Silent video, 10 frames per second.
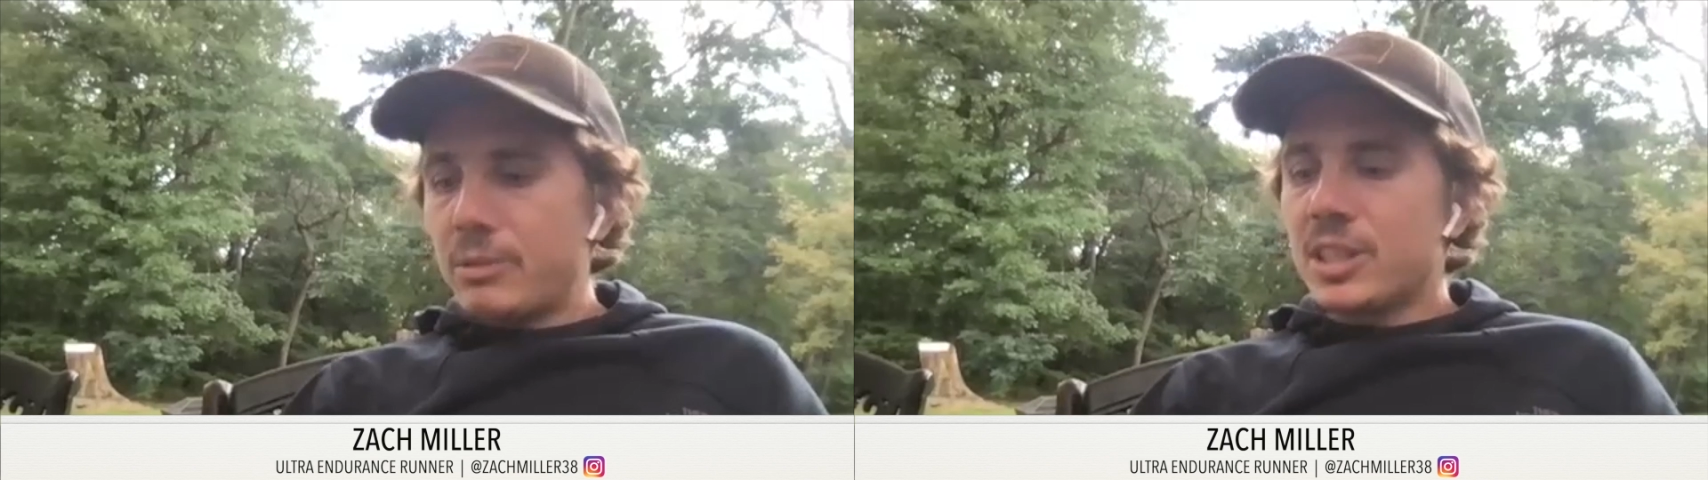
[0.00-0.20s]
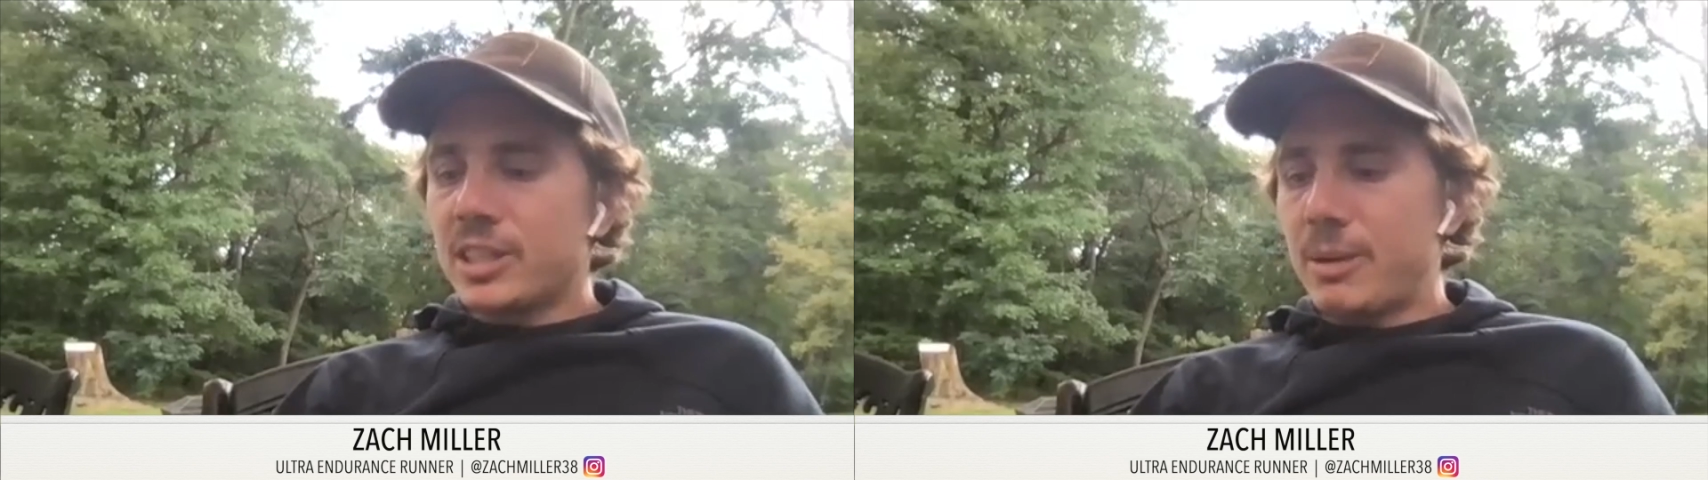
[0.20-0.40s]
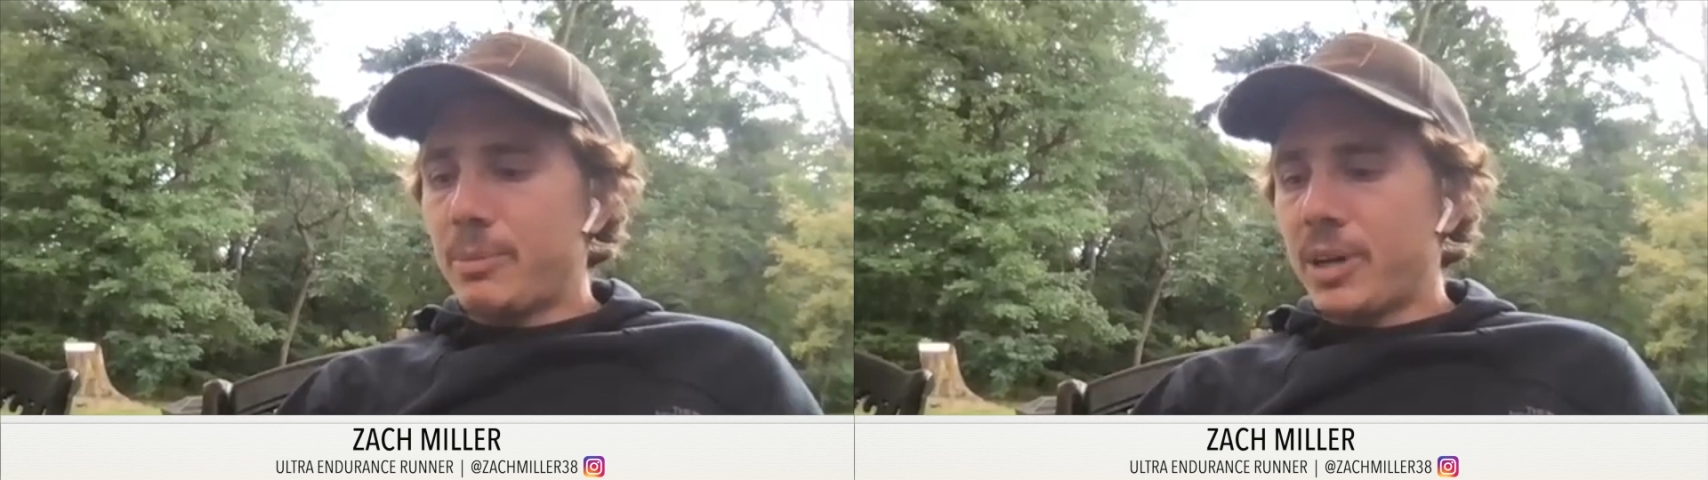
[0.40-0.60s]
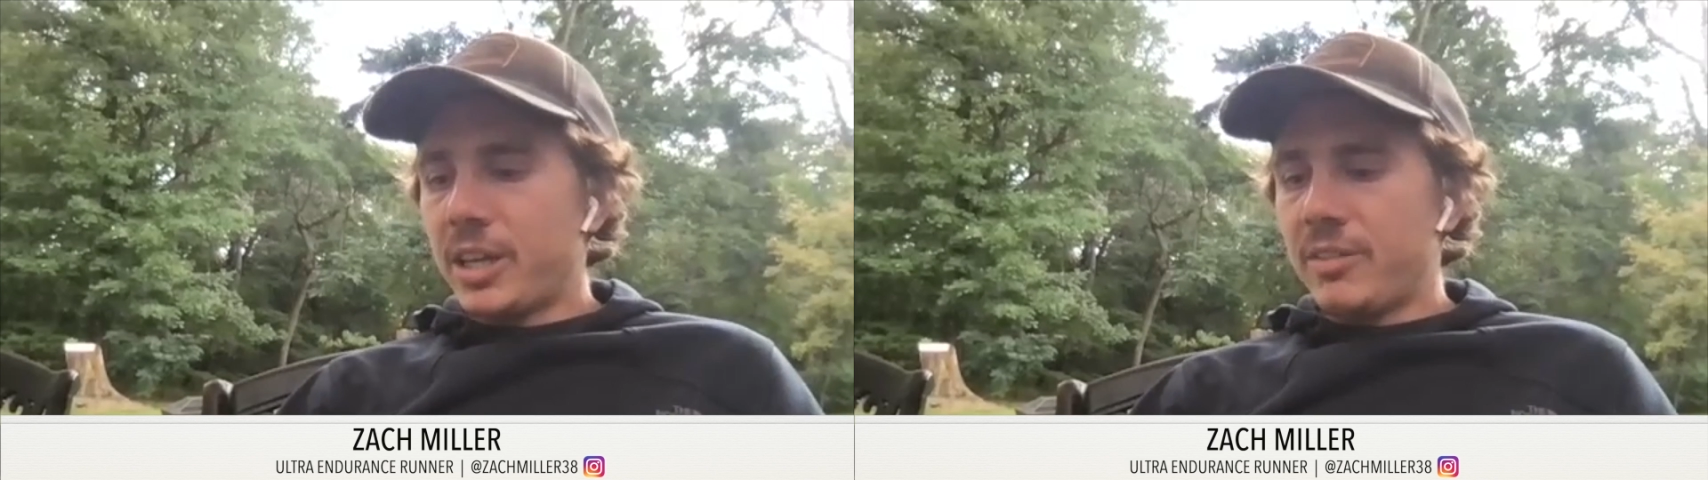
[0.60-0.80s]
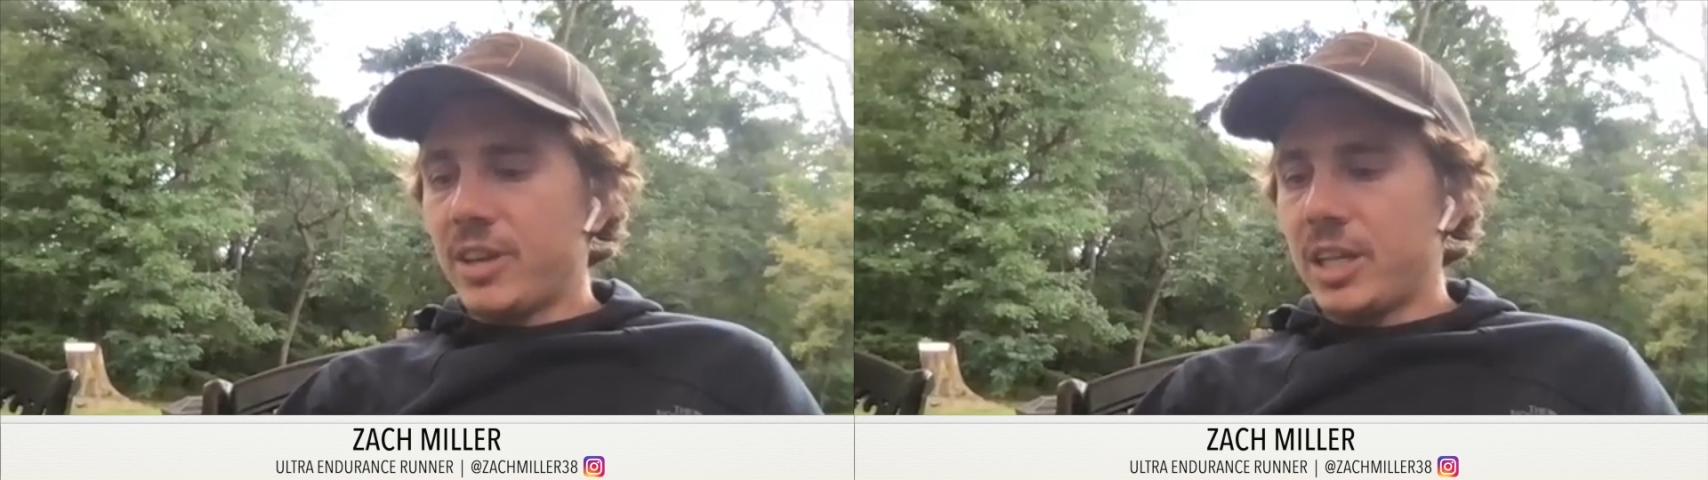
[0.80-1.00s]
the example I
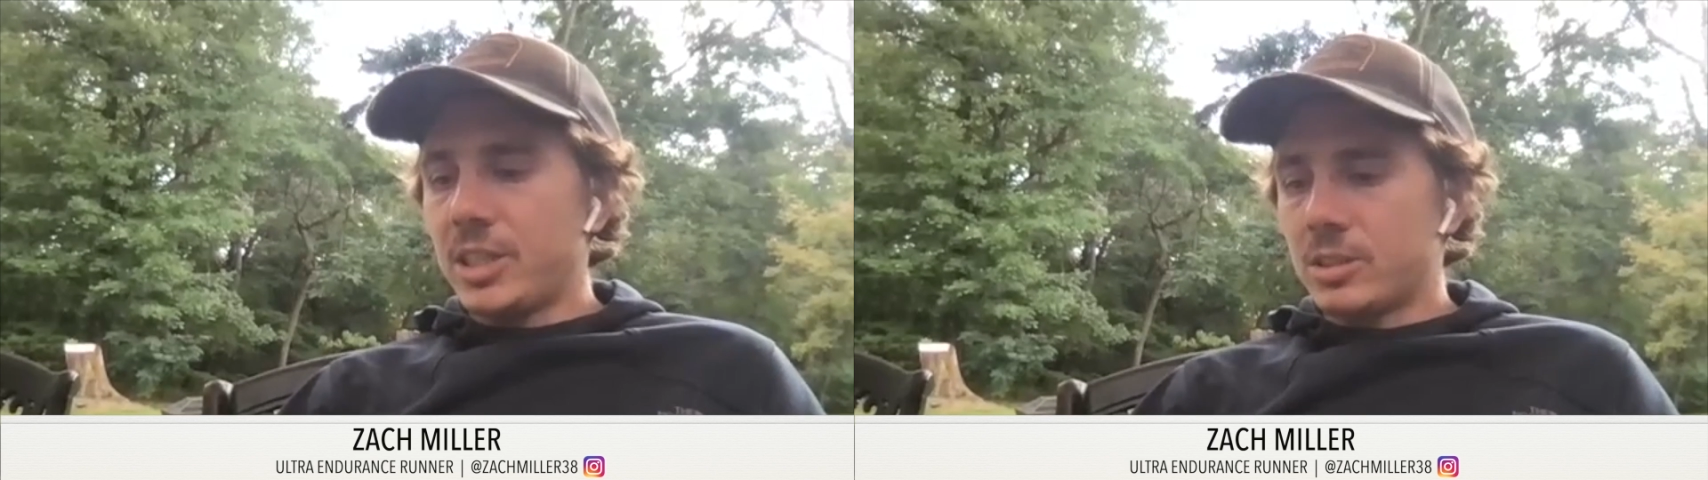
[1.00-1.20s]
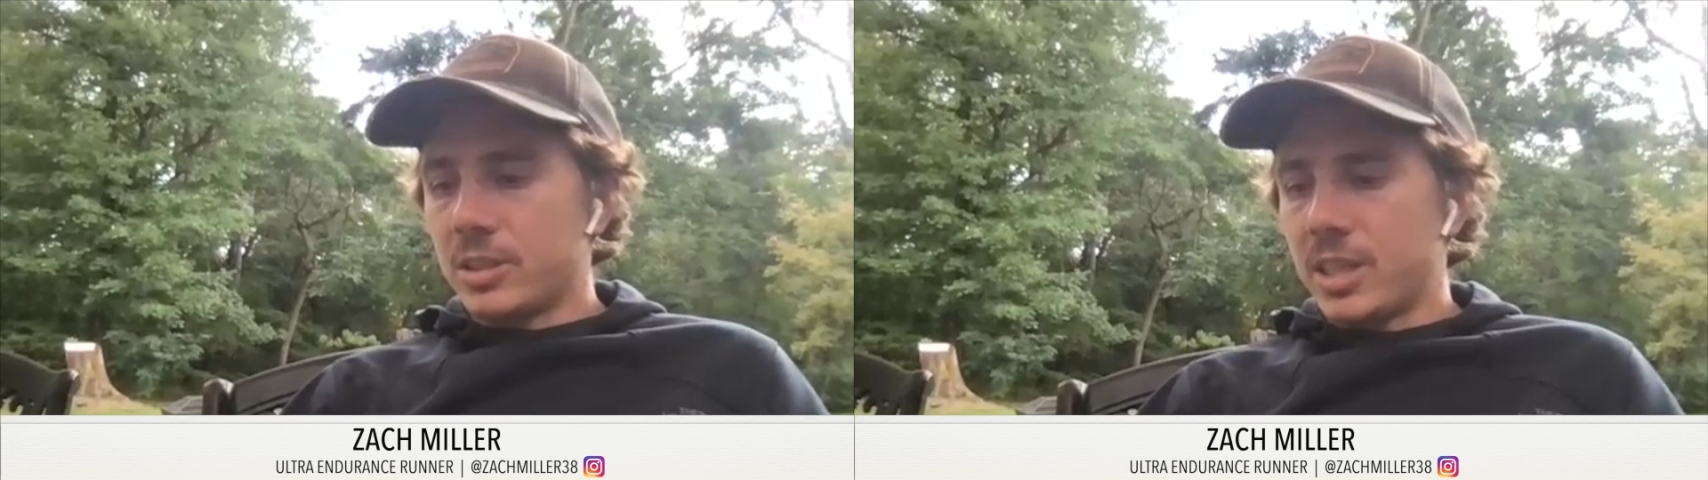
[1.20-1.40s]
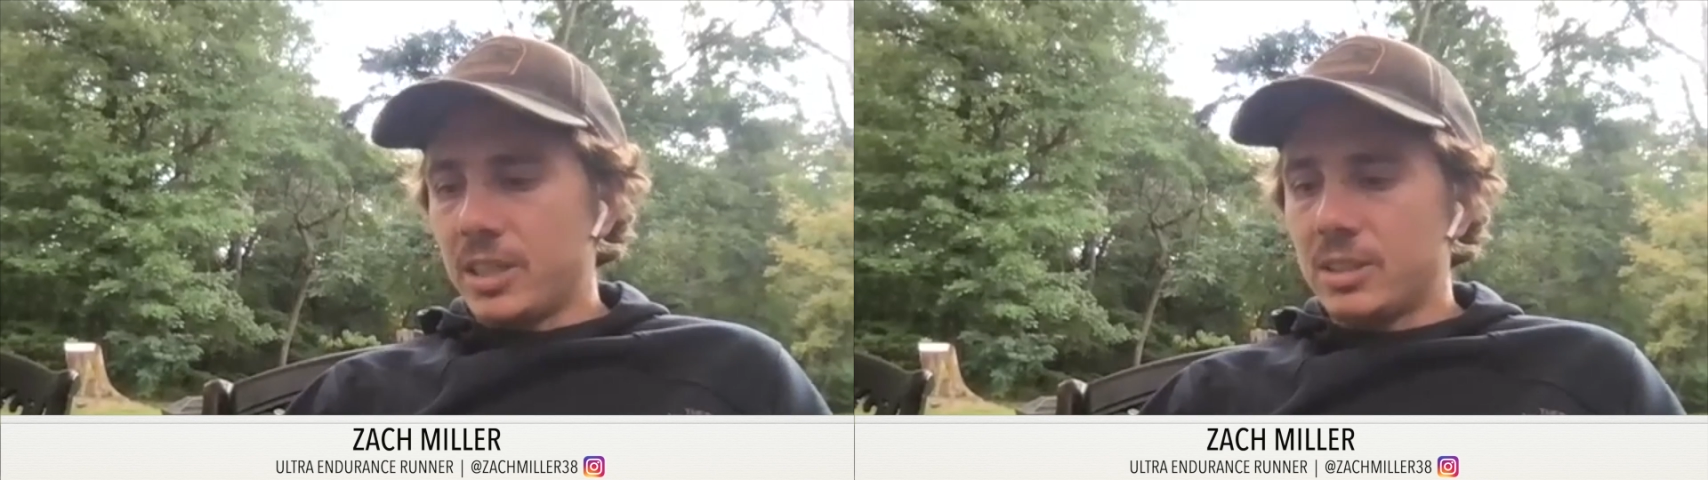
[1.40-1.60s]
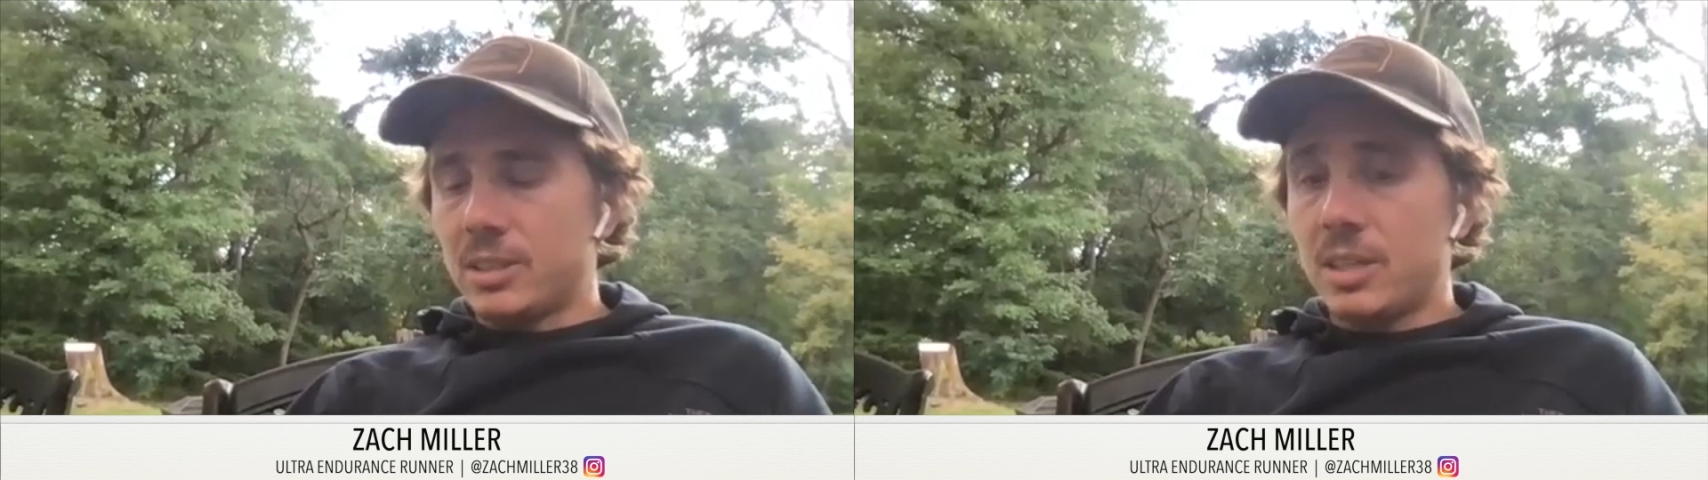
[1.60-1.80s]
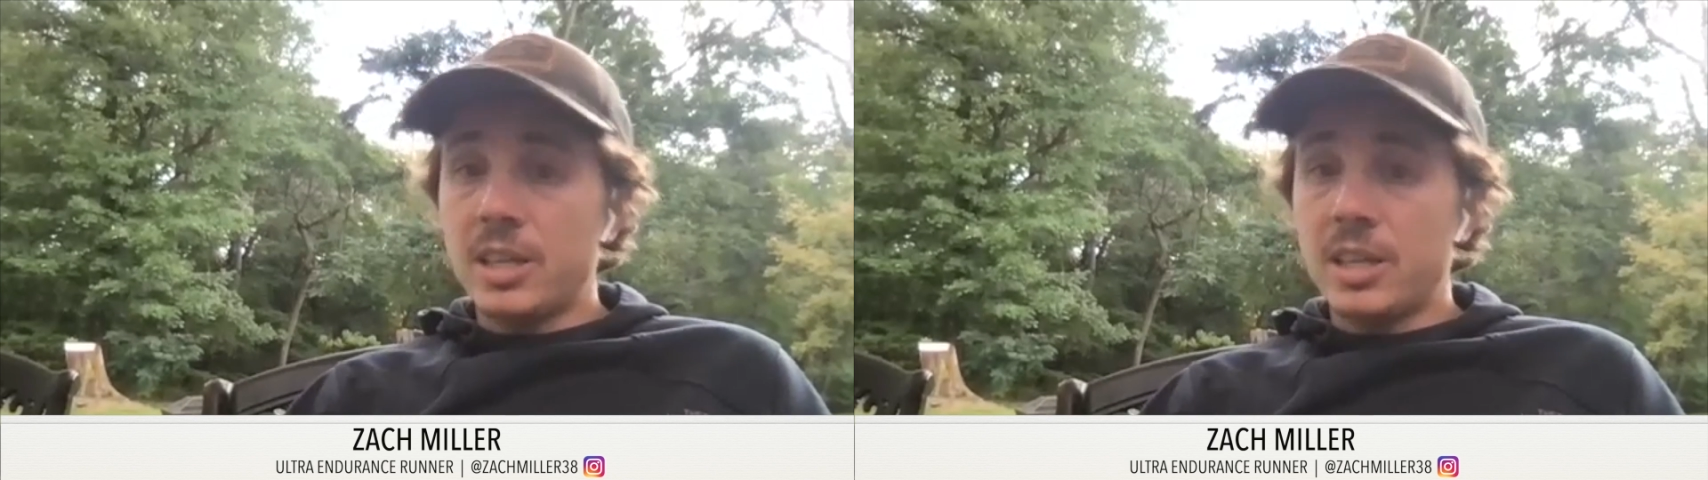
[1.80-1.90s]
gave the high school kids,